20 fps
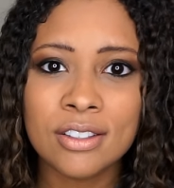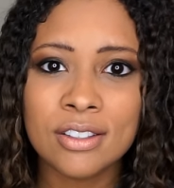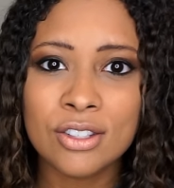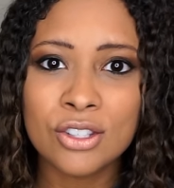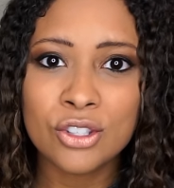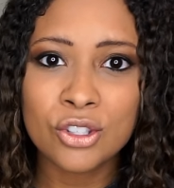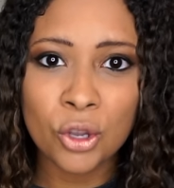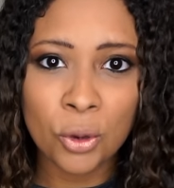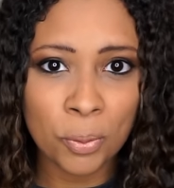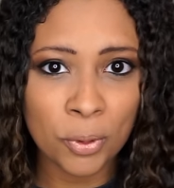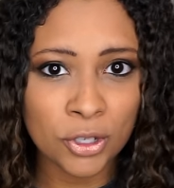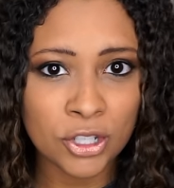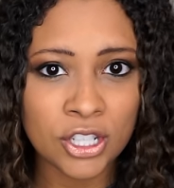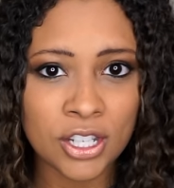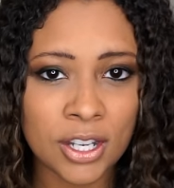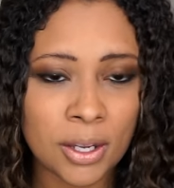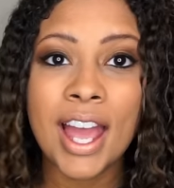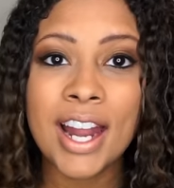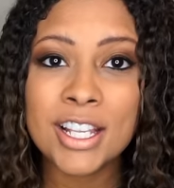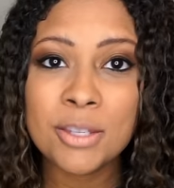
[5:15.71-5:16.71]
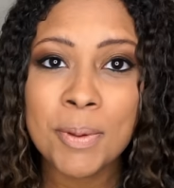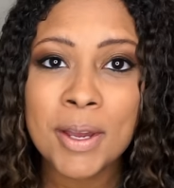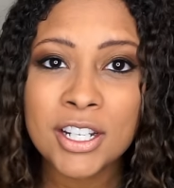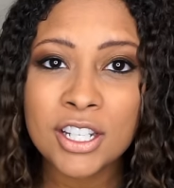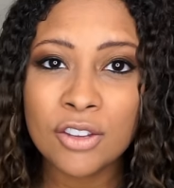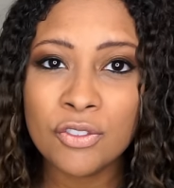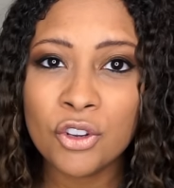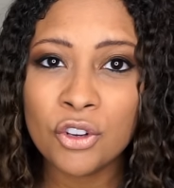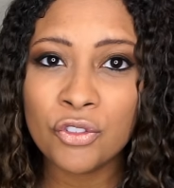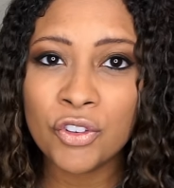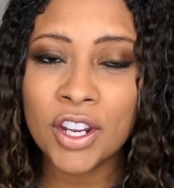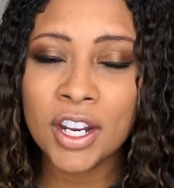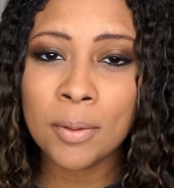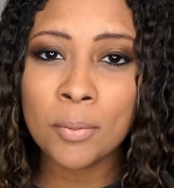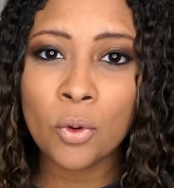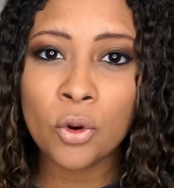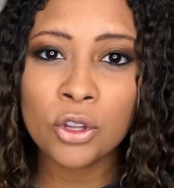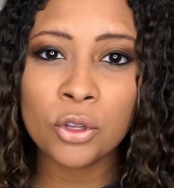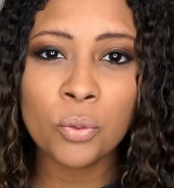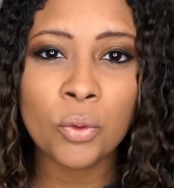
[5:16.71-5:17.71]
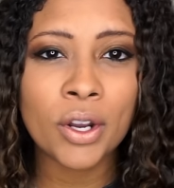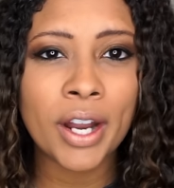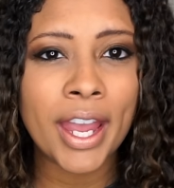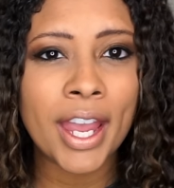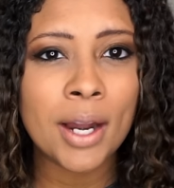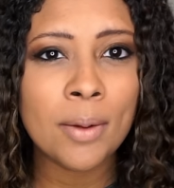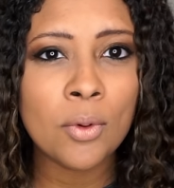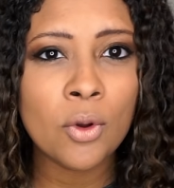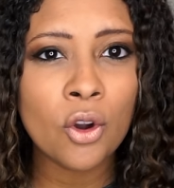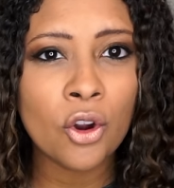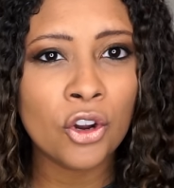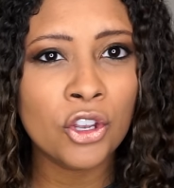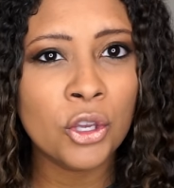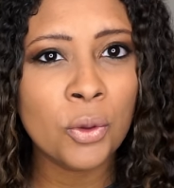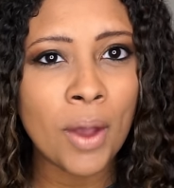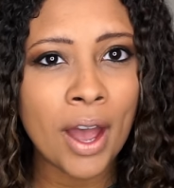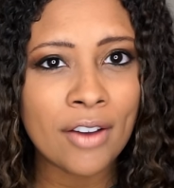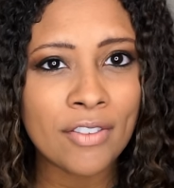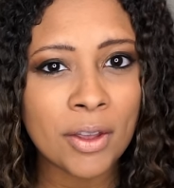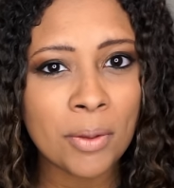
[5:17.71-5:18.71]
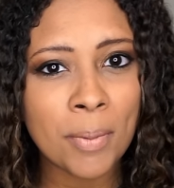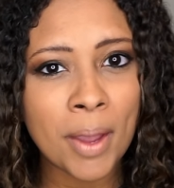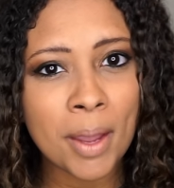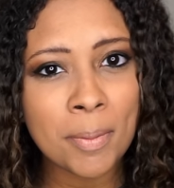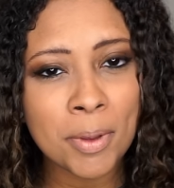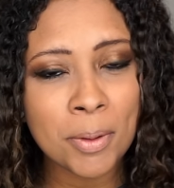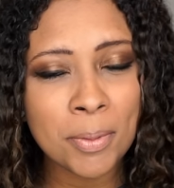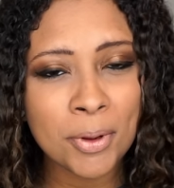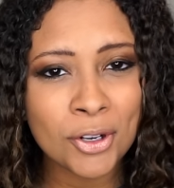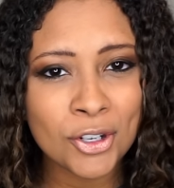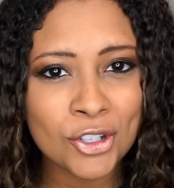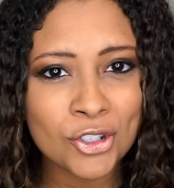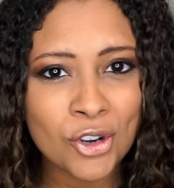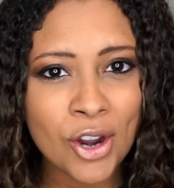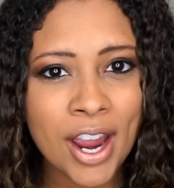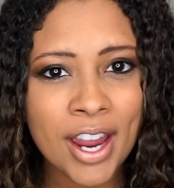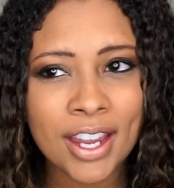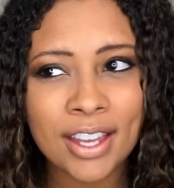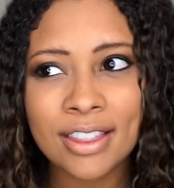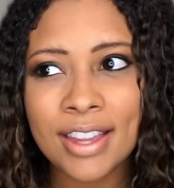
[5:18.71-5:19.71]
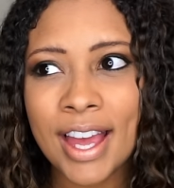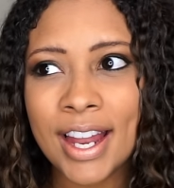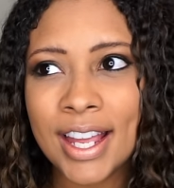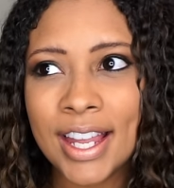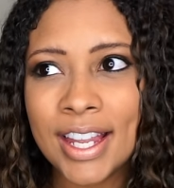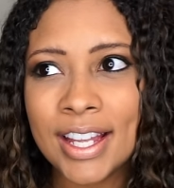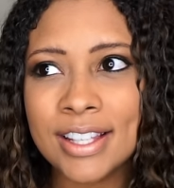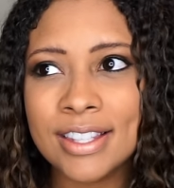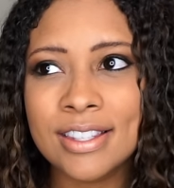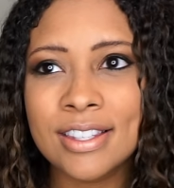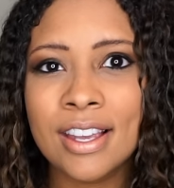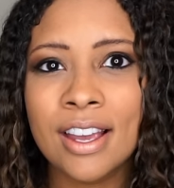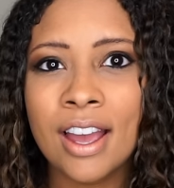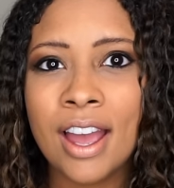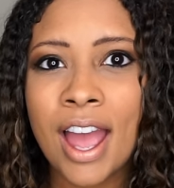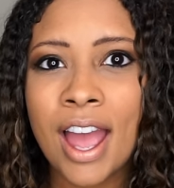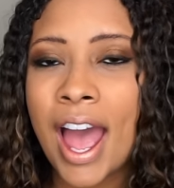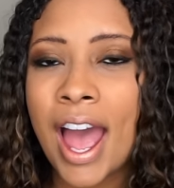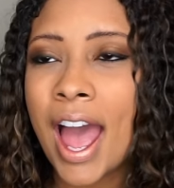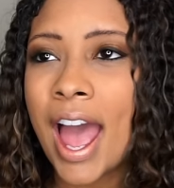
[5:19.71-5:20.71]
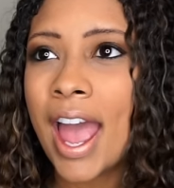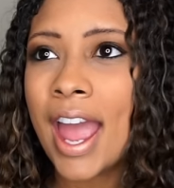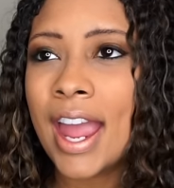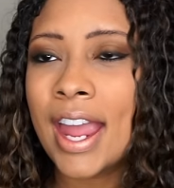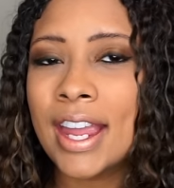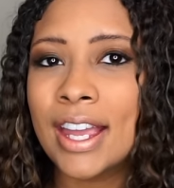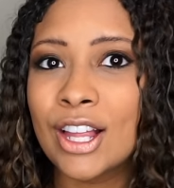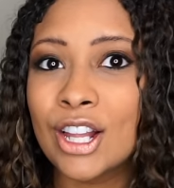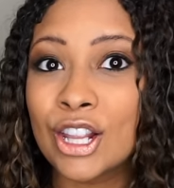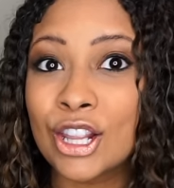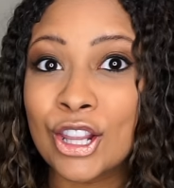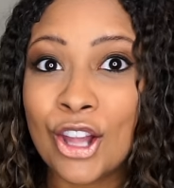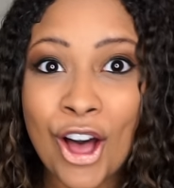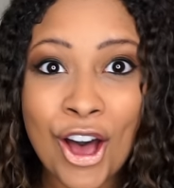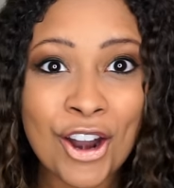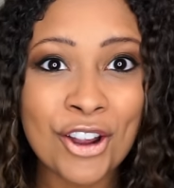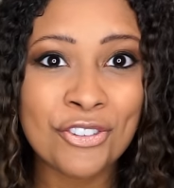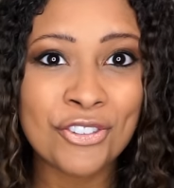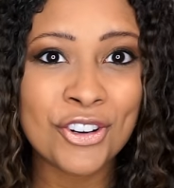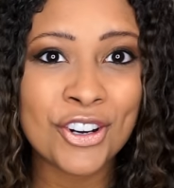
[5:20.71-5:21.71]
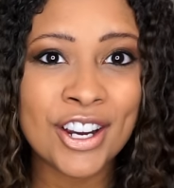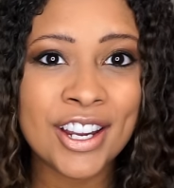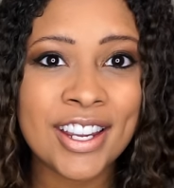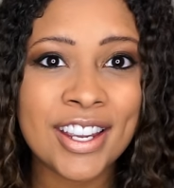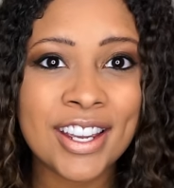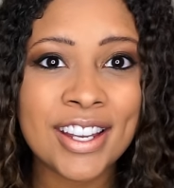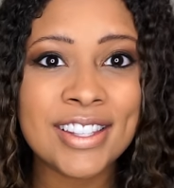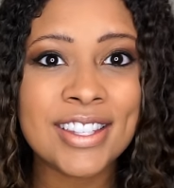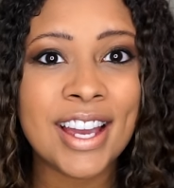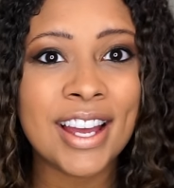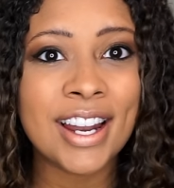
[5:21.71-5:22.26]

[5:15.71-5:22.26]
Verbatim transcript: super cheap and especially if you're feeding more than one animal or you have a baby bearded dragon that eats a lot of crickets.